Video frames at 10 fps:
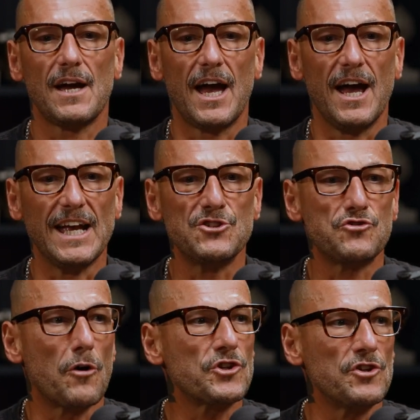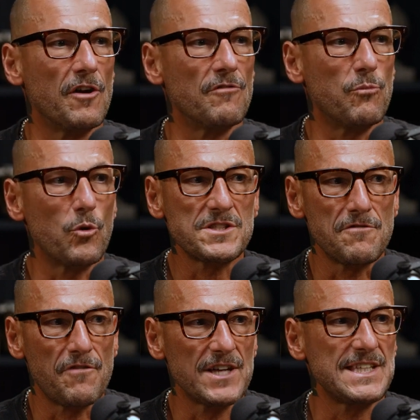instruction of what's
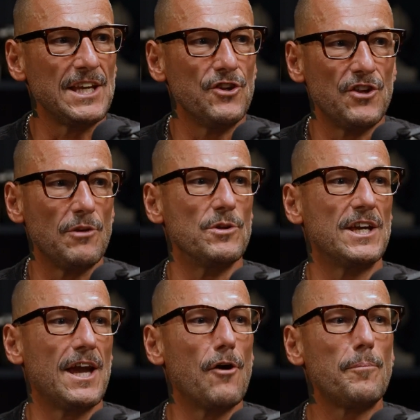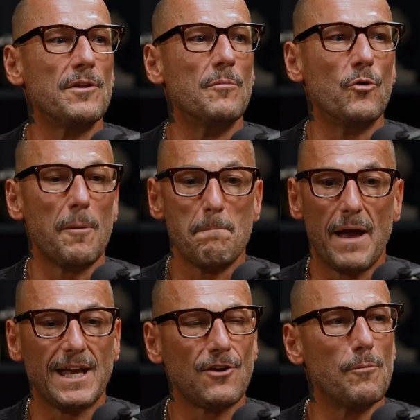the first thing you do when you get up in the morning?
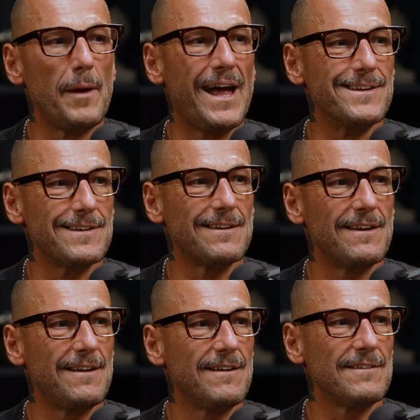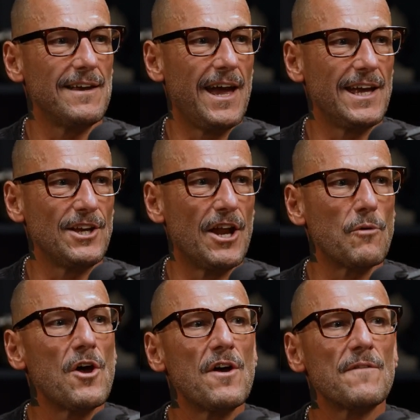Make your bed. Yeah, you
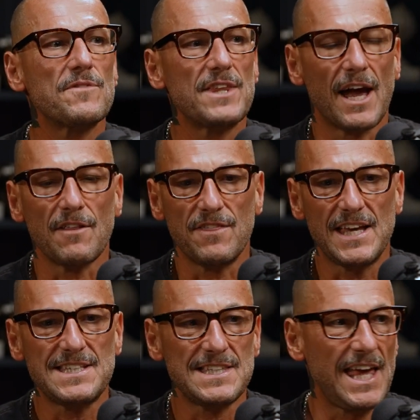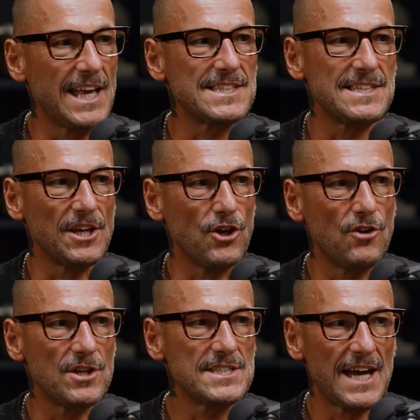know, that these things that you
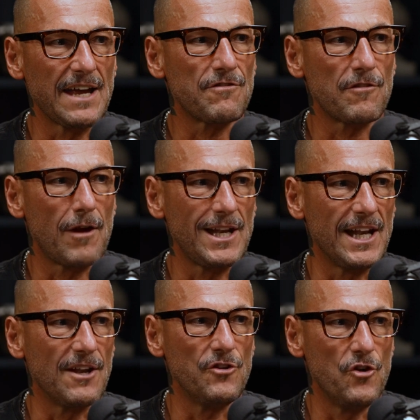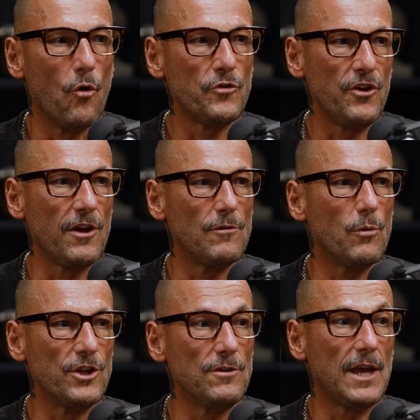can take for granted and not do
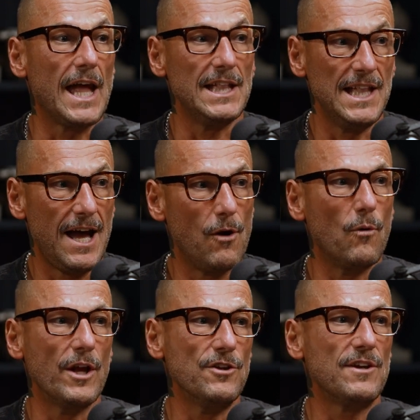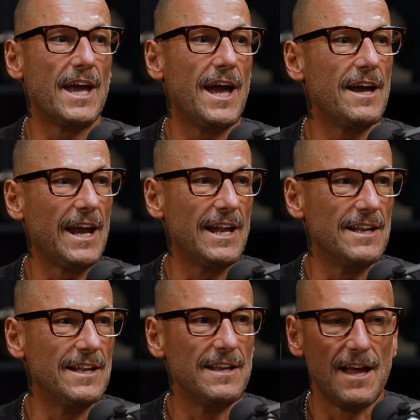when you get low and you get
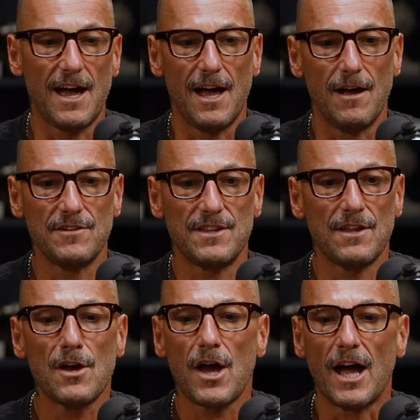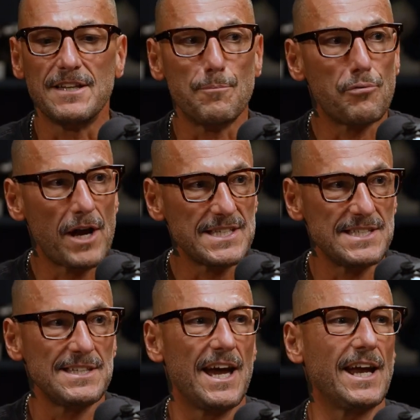in a
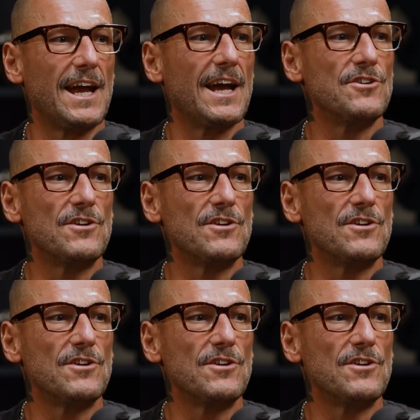depressed state and